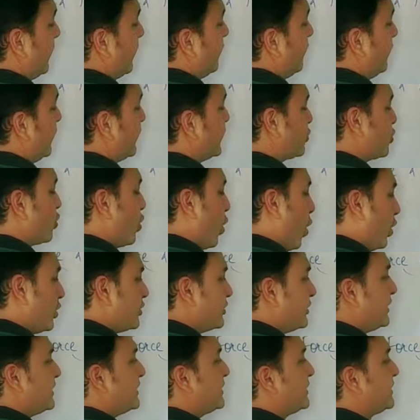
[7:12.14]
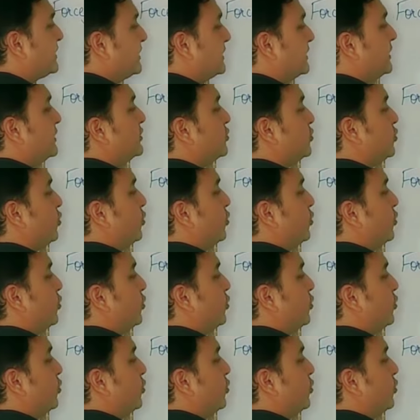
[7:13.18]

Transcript: which causes this